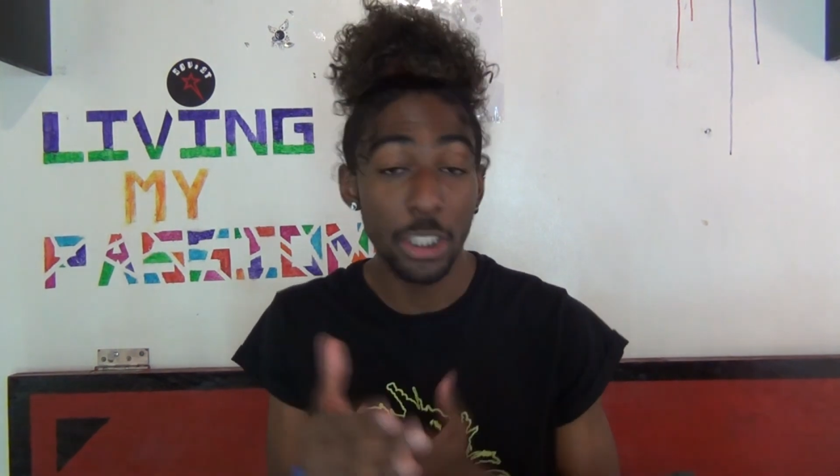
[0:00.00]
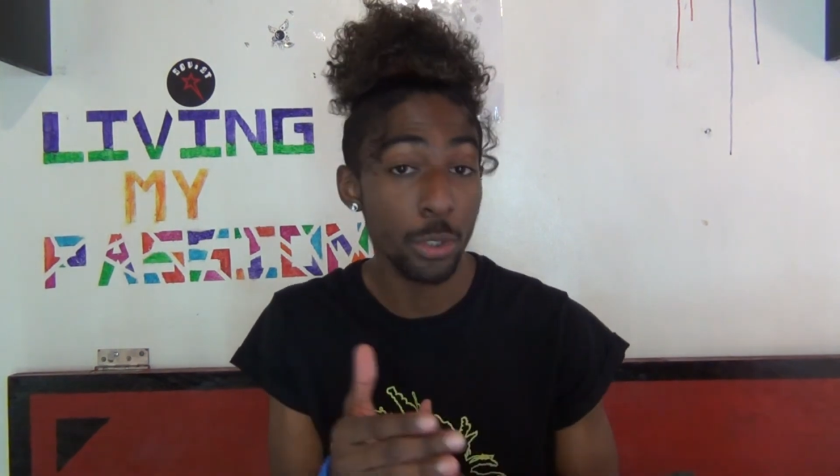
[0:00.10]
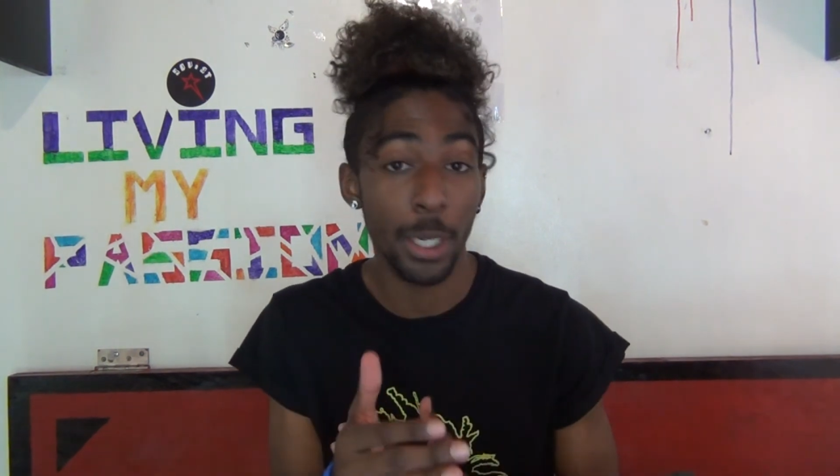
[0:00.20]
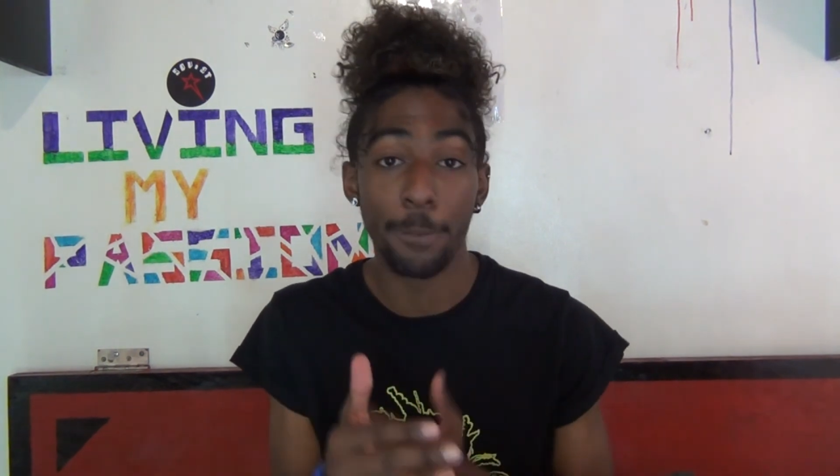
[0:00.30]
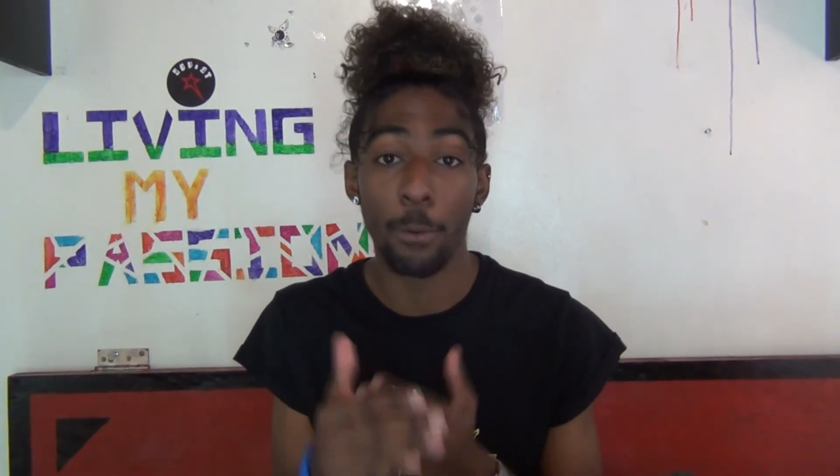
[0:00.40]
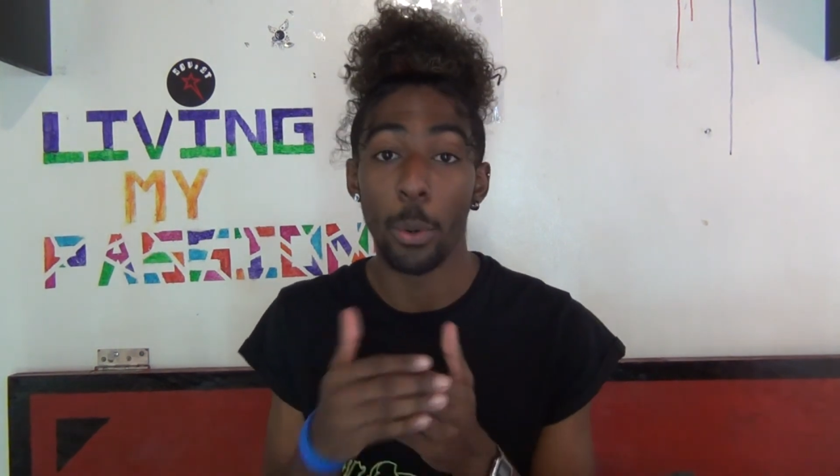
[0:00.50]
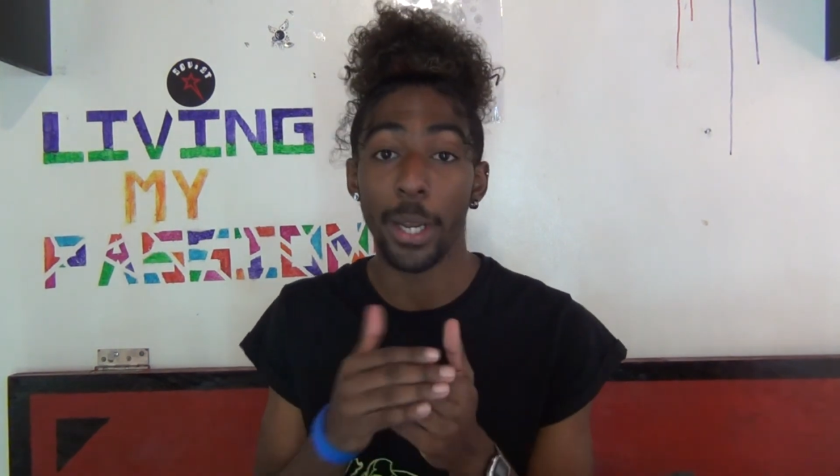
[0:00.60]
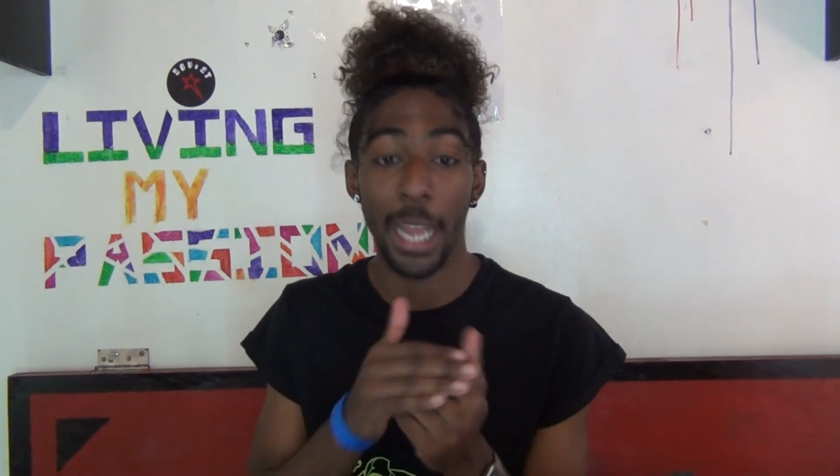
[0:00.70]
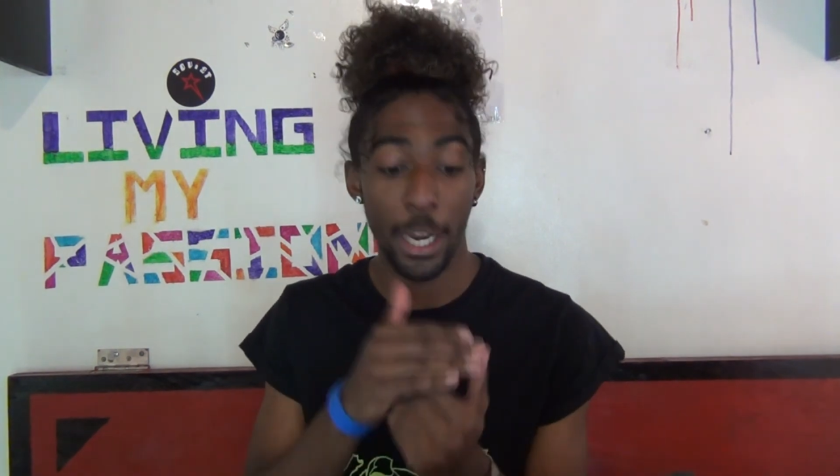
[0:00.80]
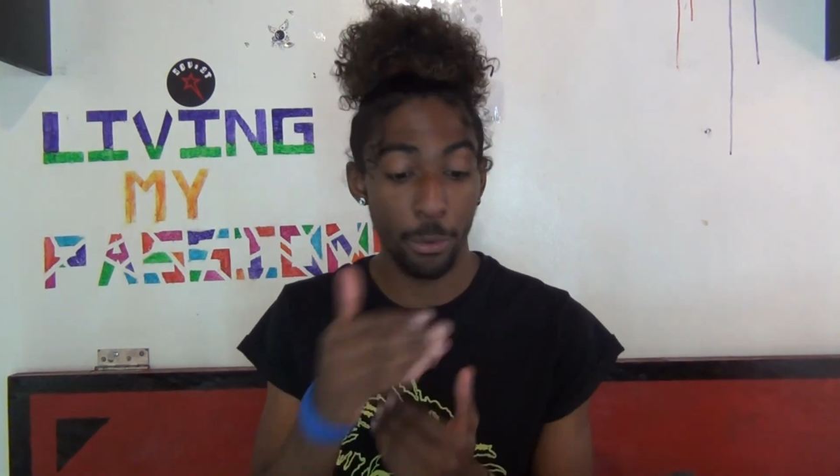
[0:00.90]

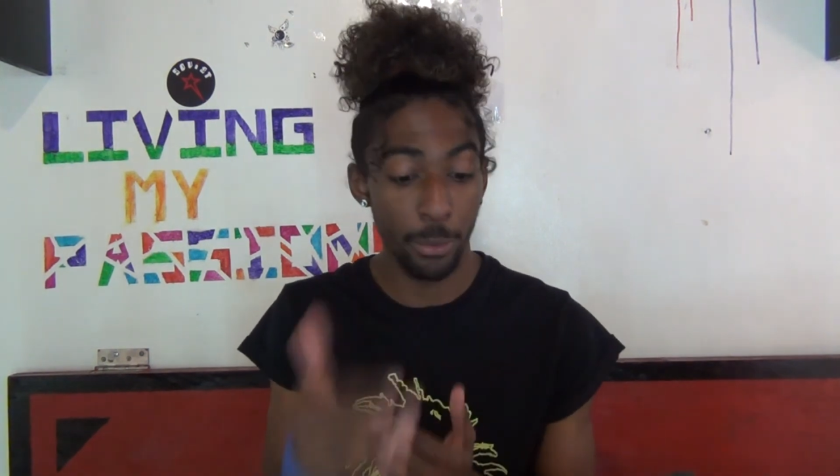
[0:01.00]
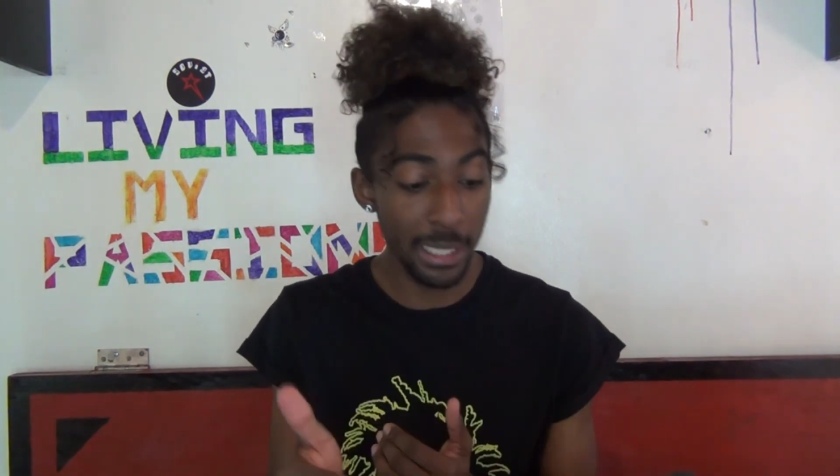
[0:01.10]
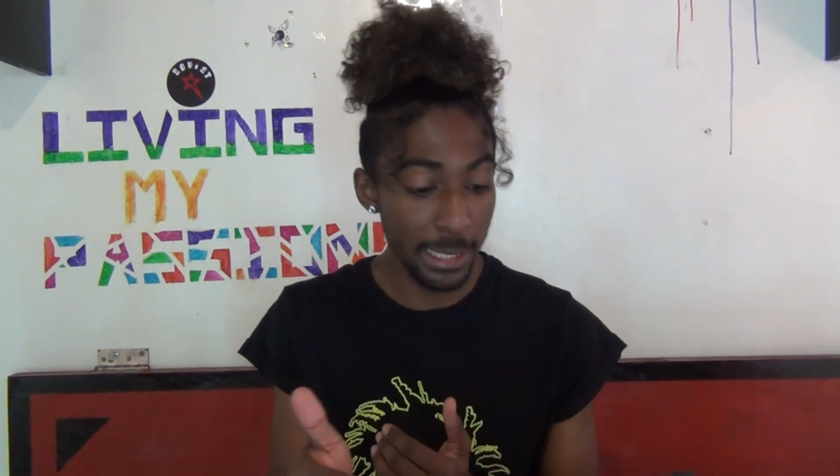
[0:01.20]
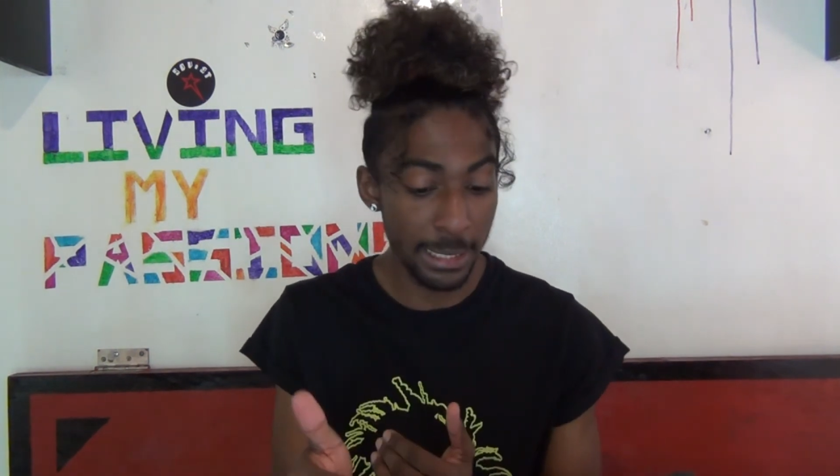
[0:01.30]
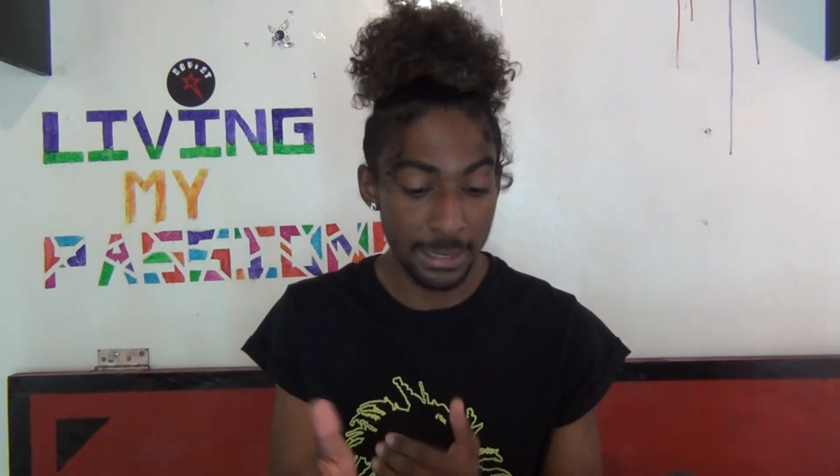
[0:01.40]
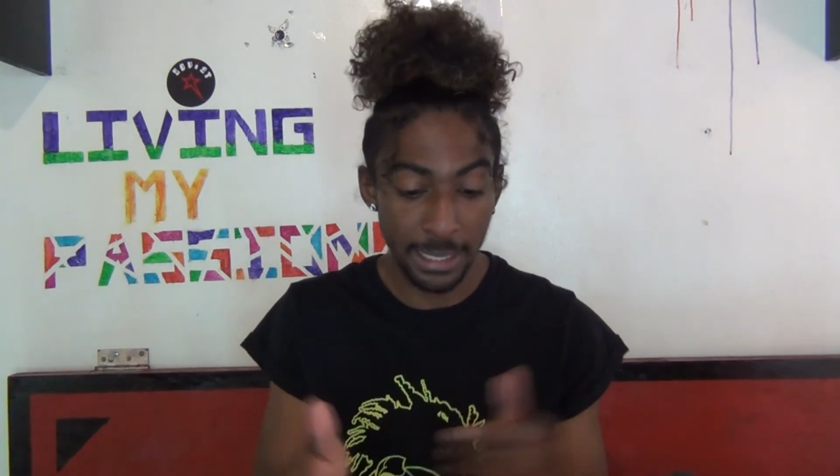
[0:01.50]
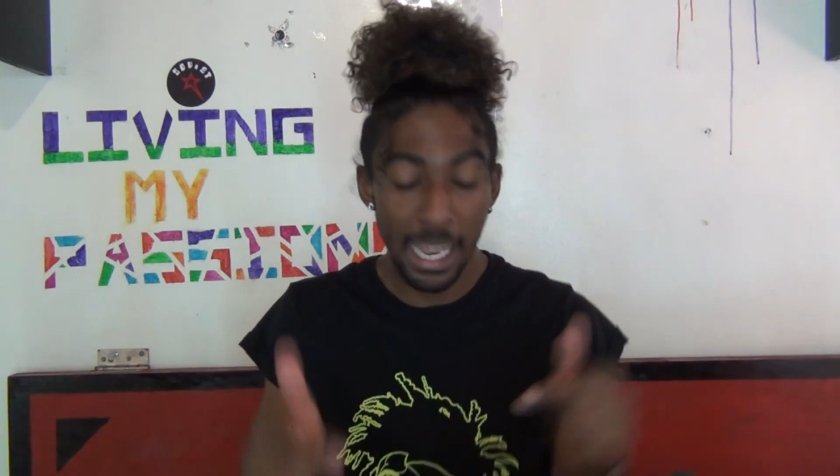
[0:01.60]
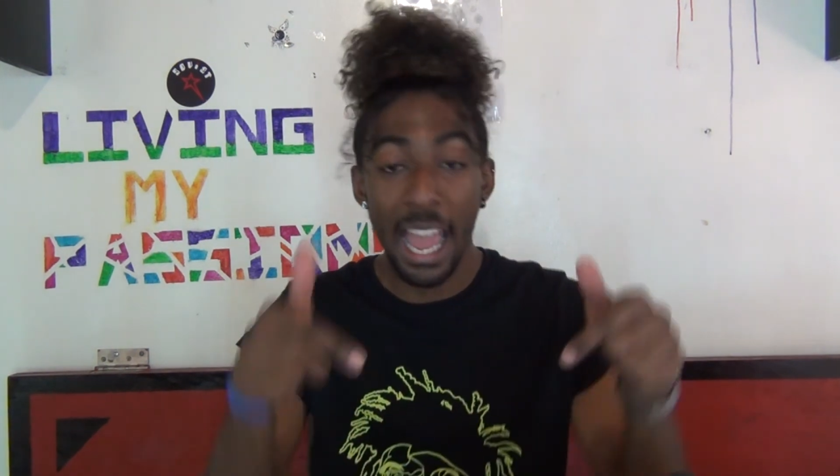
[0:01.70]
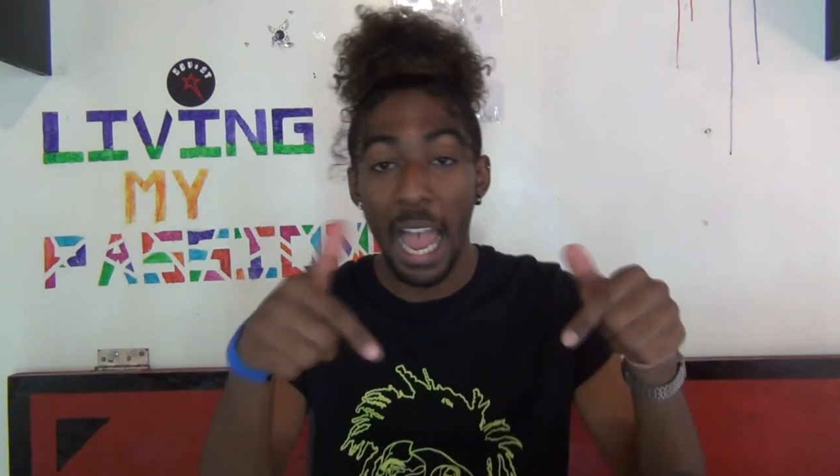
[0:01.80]
straightforward and really easy.